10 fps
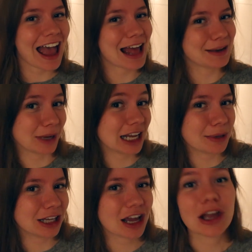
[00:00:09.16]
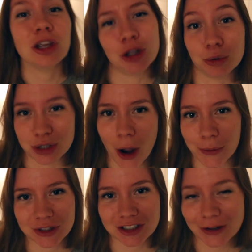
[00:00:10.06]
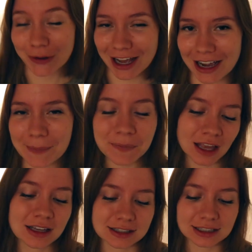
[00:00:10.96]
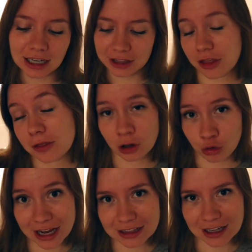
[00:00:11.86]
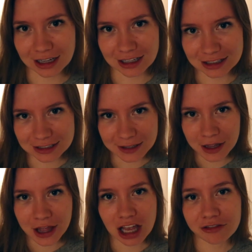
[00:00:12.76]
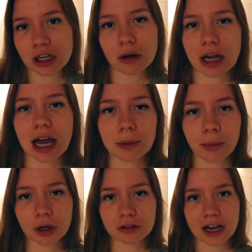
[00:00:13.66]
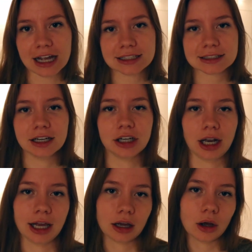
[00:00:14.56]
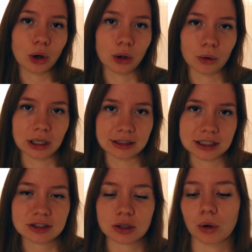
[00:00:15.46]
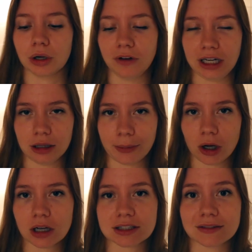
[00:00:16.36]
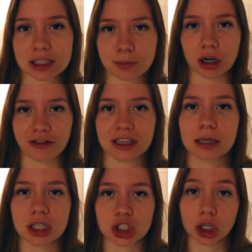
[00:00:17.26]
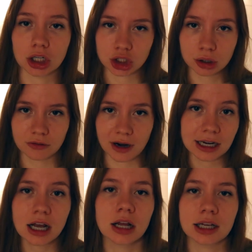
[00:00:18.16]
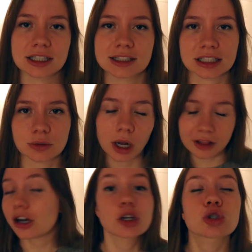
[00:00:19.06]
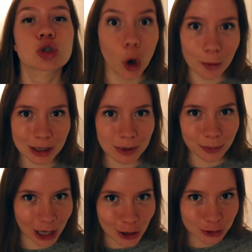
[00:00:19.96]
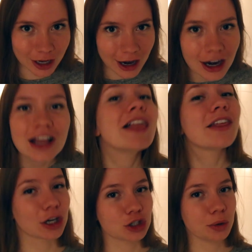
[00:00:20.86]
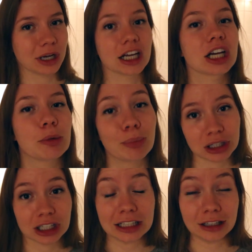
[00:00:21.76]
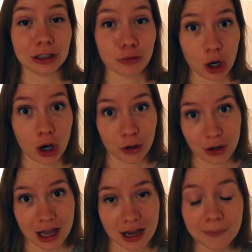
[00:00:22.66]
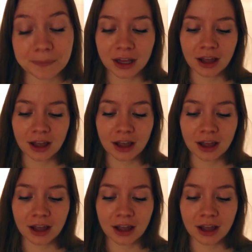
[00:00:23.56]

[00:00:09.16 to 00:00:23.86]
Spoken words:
And maybe you don't, okay? See, like the great thing is, if you don't know how to boil rice and you're like Googling this or you're reading the box, that's perfect. That means you're gonna do it right. Because guess what? There are so many people out there that are doing it completely wrong, okay?